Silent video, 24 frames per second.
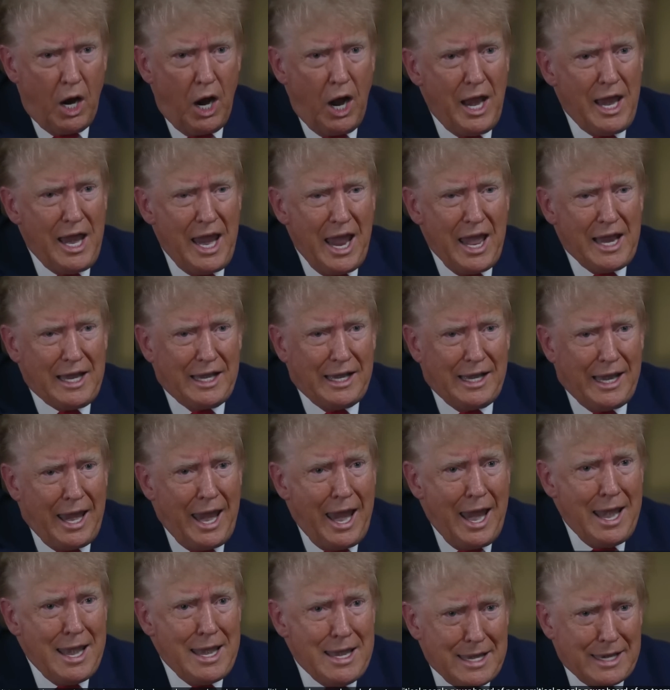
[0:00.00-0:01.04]
I had it
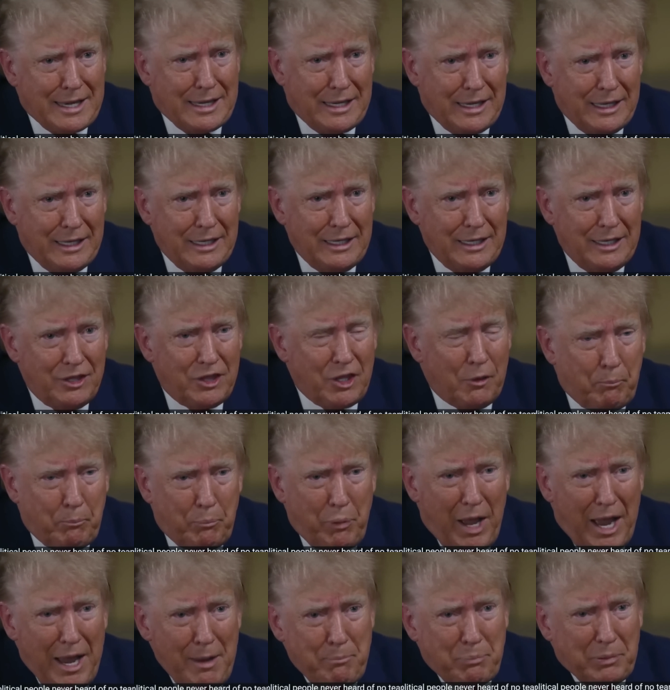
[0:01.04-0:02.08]
ended. The
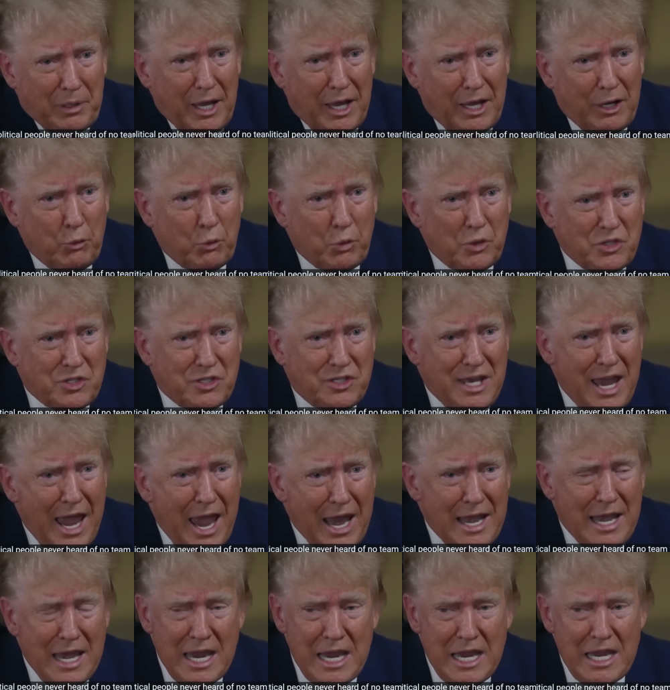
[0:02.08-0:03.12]
pipeline was
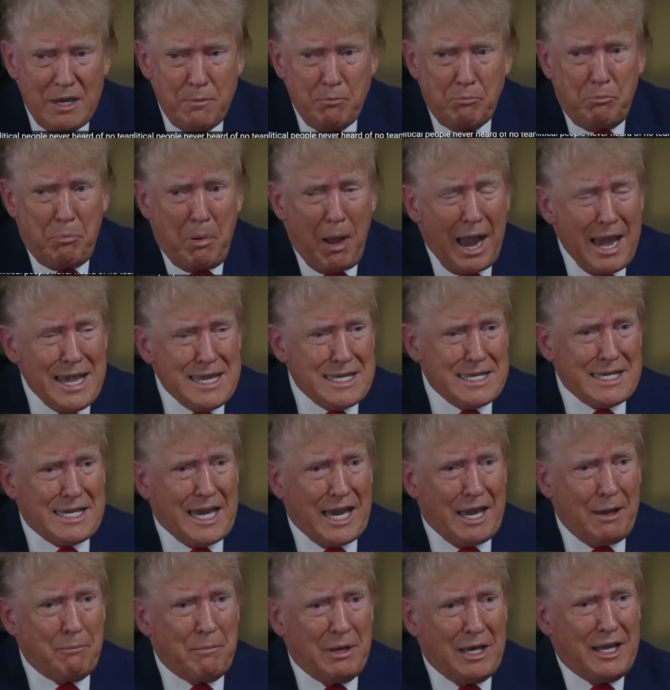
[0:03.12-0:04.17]
dead. Biden
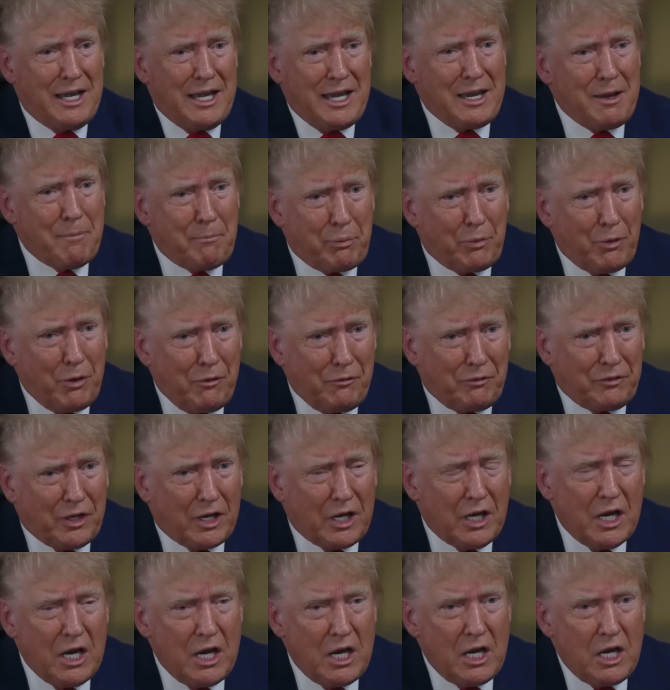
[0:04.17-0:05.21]
came in and he approved
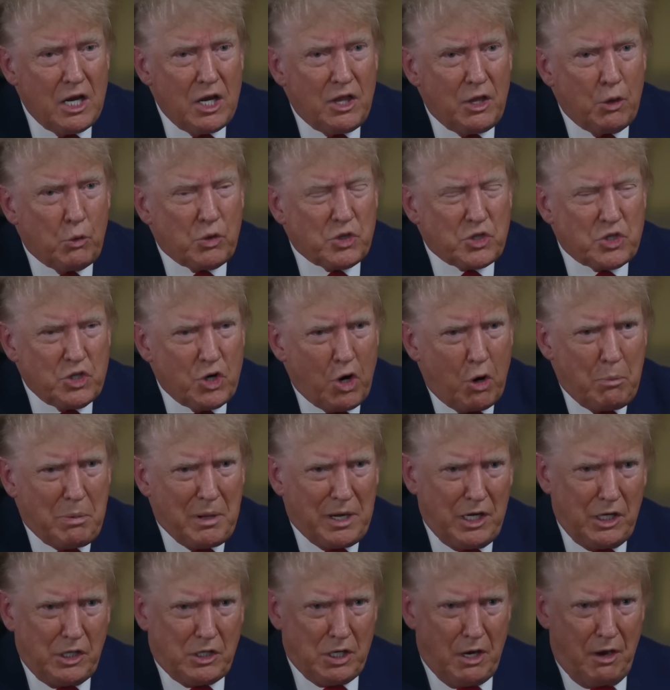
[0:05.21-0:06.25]
it. There was
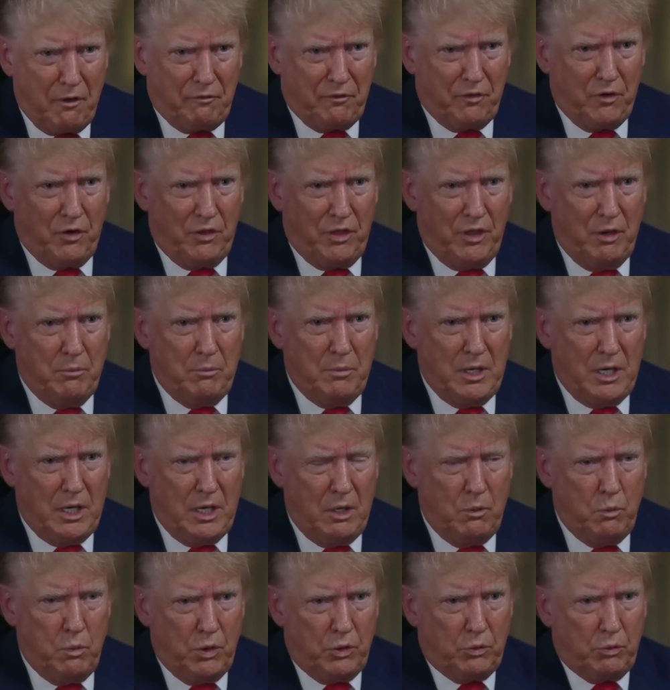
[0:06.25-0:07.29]
nobody tougher than
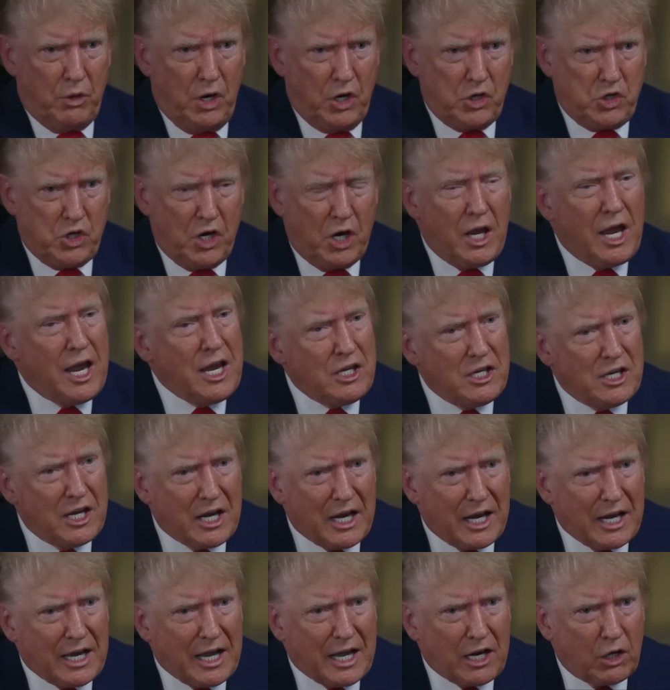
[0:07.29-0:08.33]
me with Russia, and
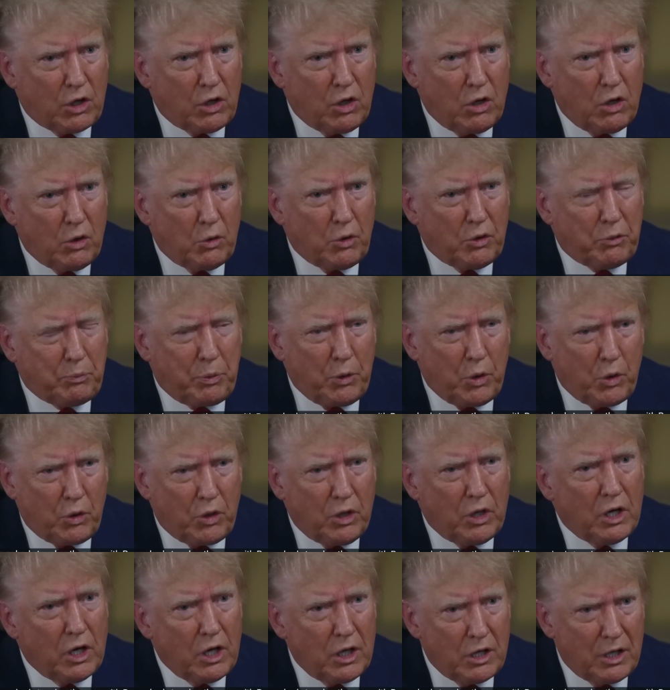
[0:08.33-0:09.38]
yet I got along with
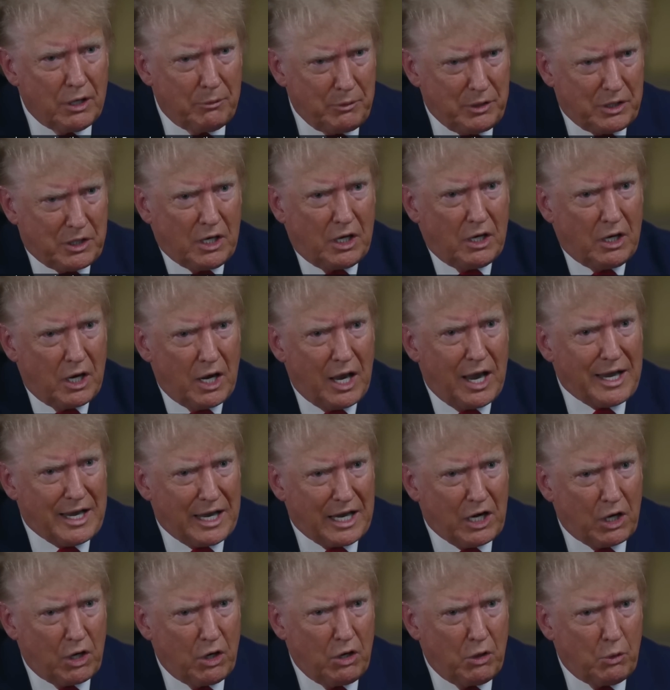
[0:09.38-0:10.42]
Putin. Let me tell you, I
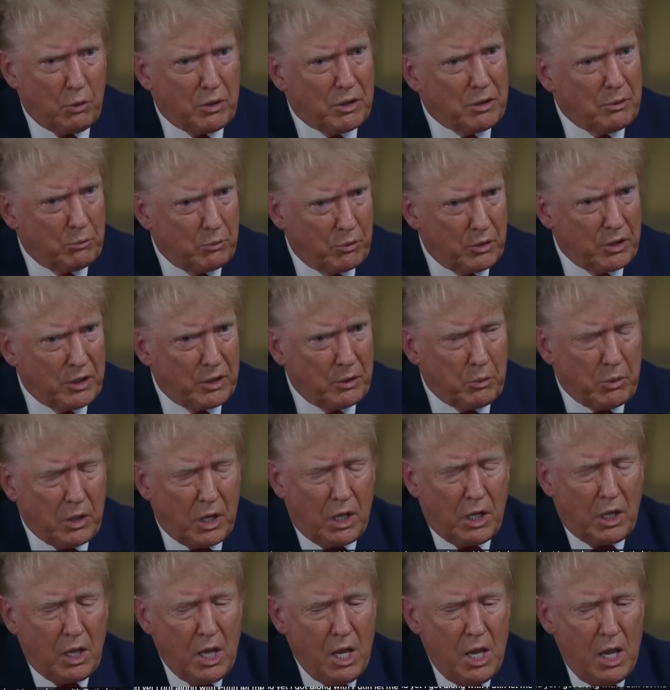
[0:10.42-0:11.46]
got along with him really
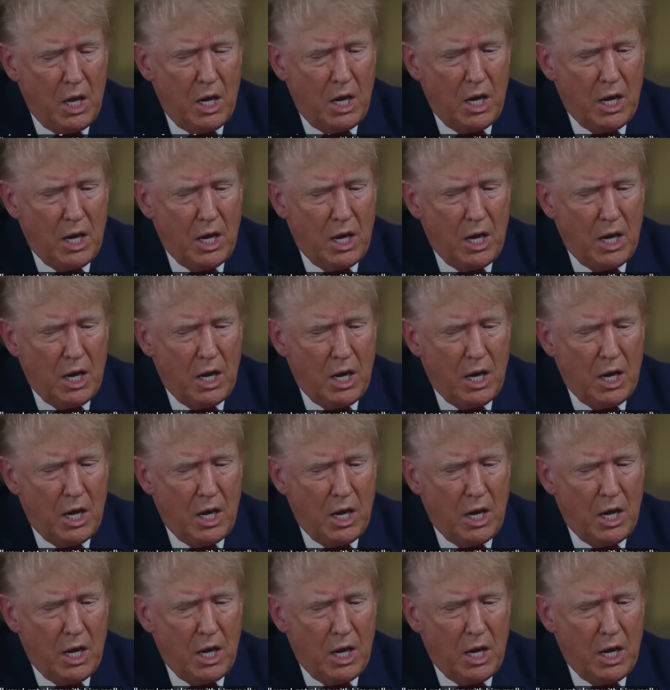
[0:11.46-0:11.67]
well.